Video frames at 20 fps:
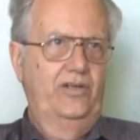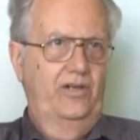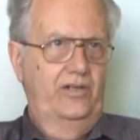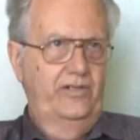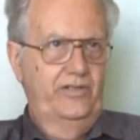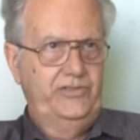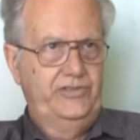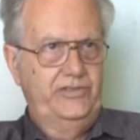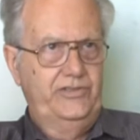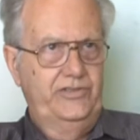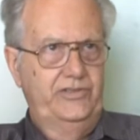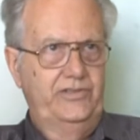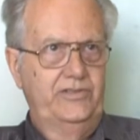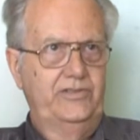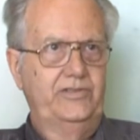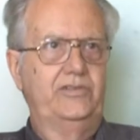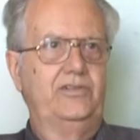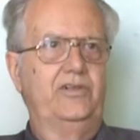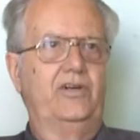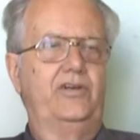origin
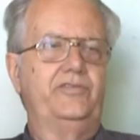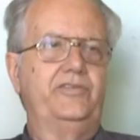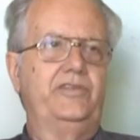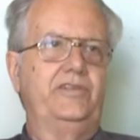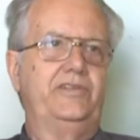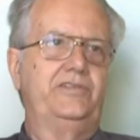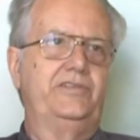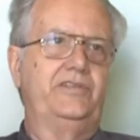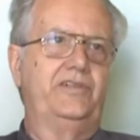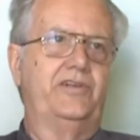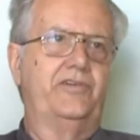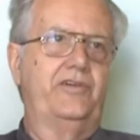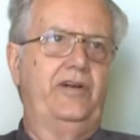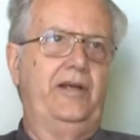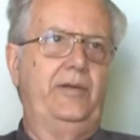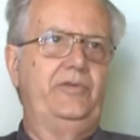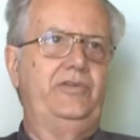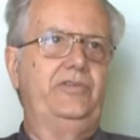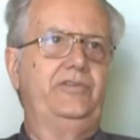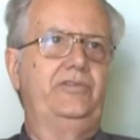of these
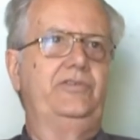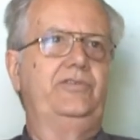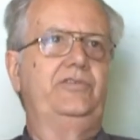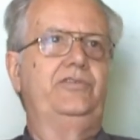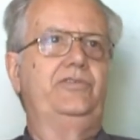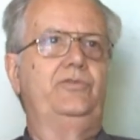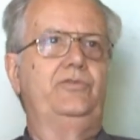disruptions,